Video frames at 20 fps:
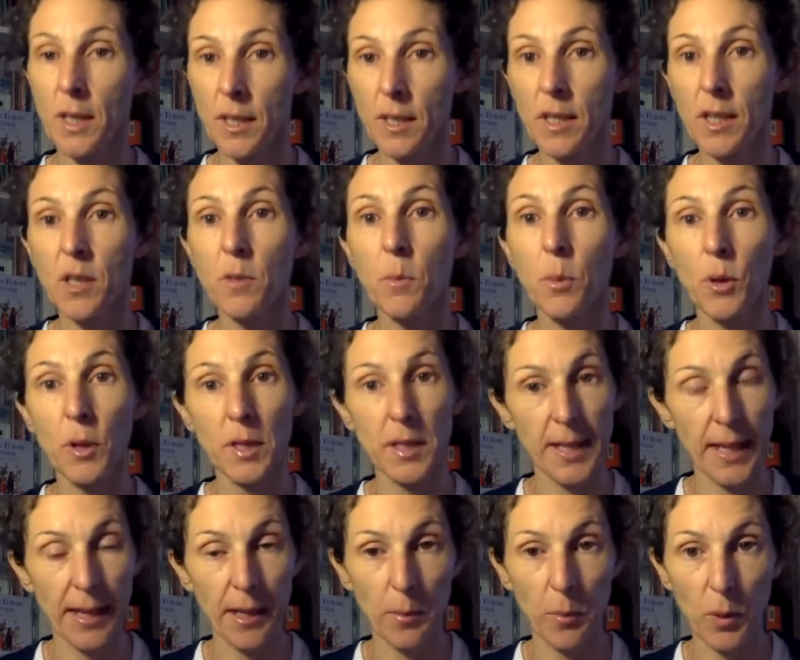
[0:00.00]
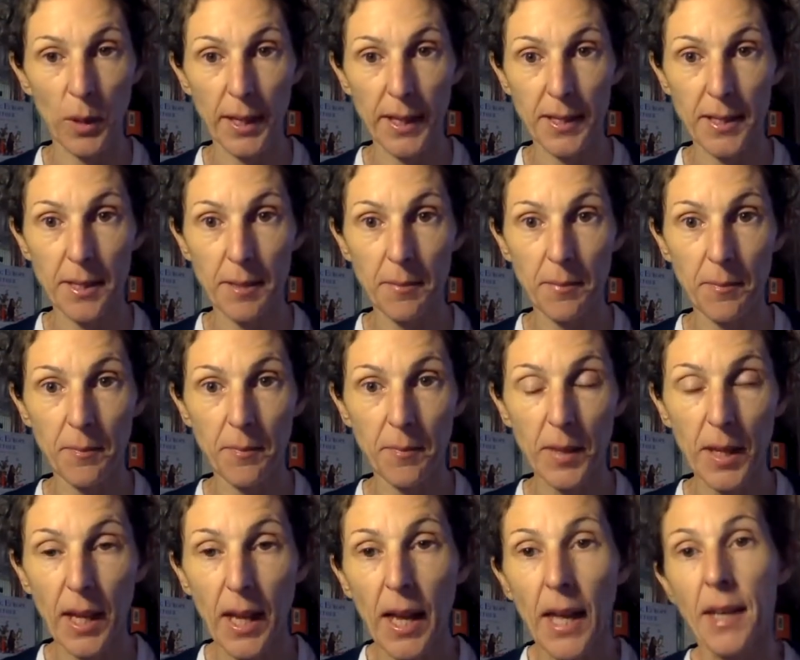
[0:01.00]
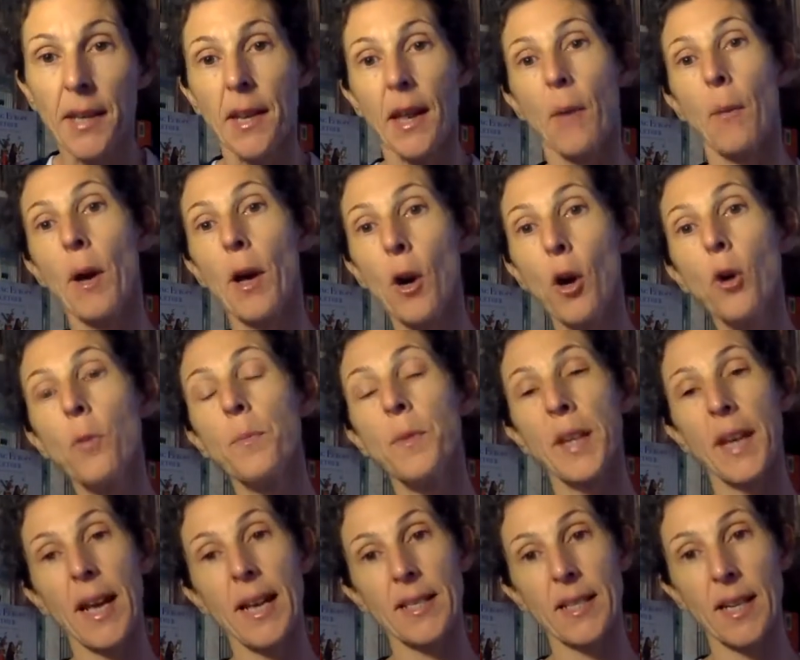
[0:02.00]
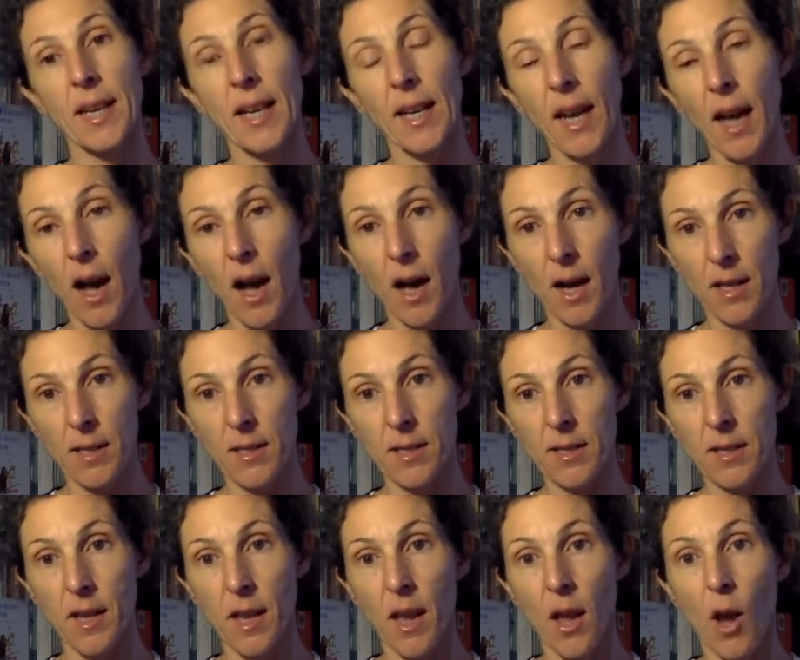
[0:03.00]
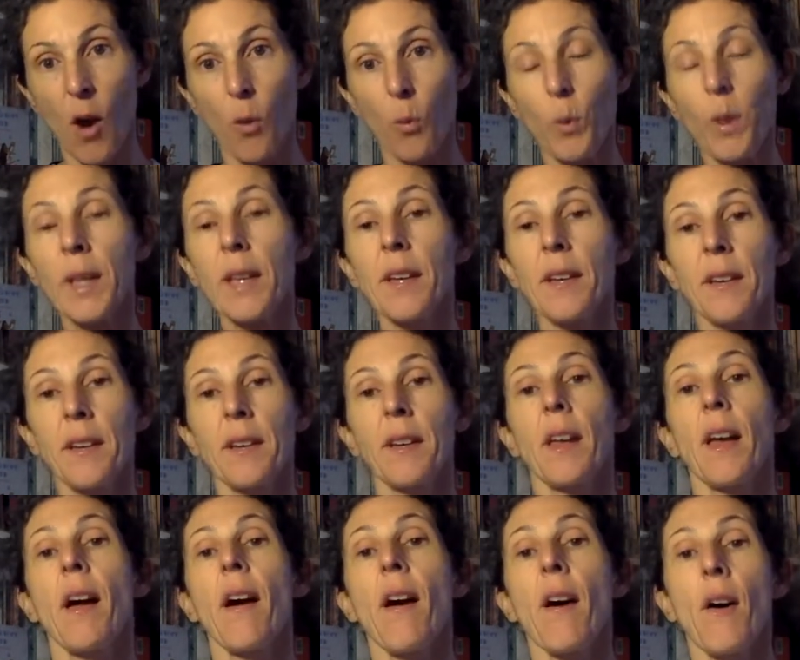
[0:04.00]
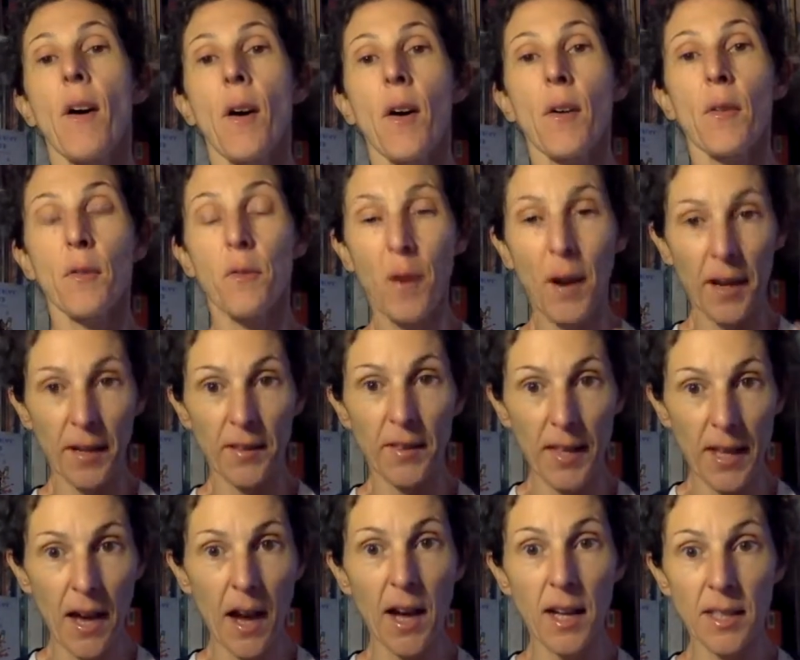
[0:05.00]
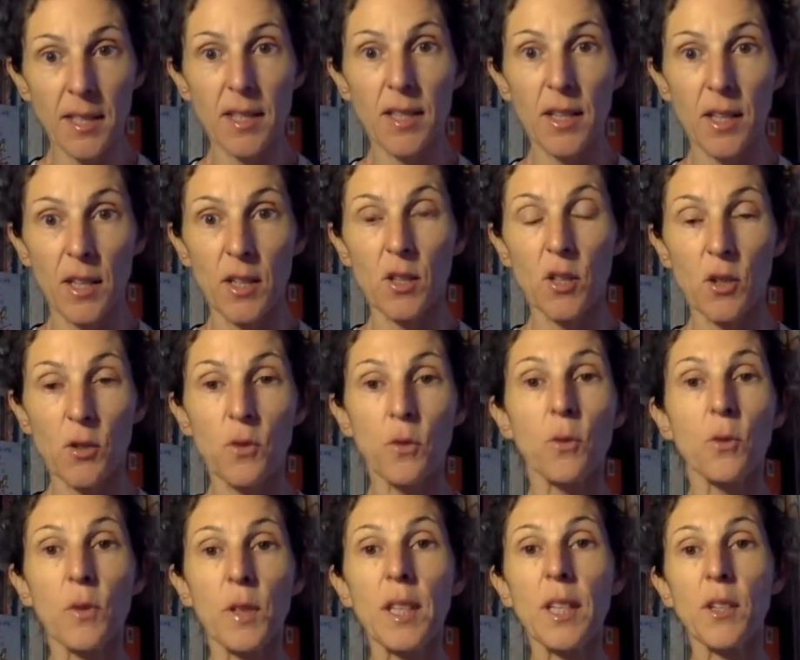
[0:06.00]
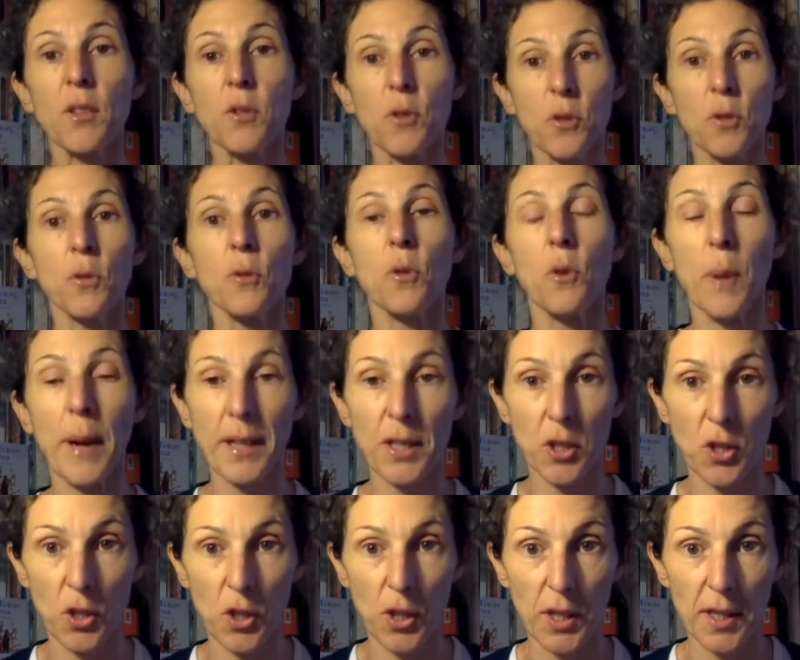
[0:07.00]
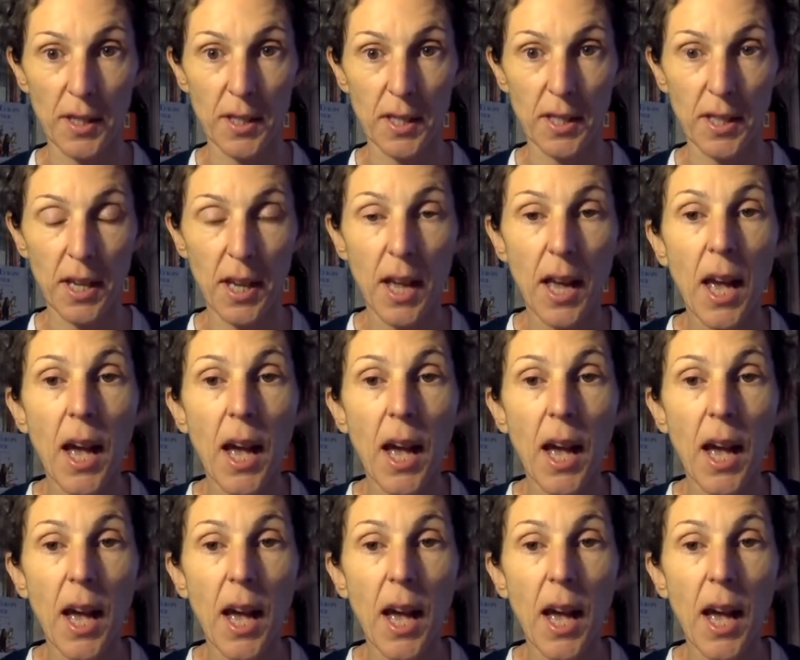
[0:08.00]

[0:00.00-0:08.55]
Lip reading: does this book celebrate? Now, I hope that as a class, we can find the answers to these two questions.